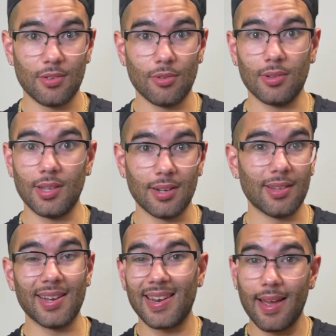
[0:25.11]
You'll
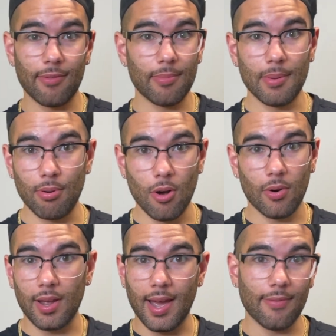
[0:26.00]
literally never be
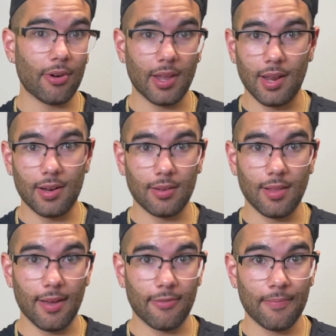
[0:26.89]
broke ever again in your
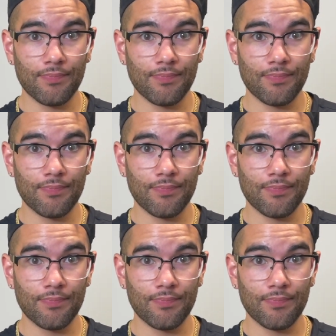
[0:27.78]
life.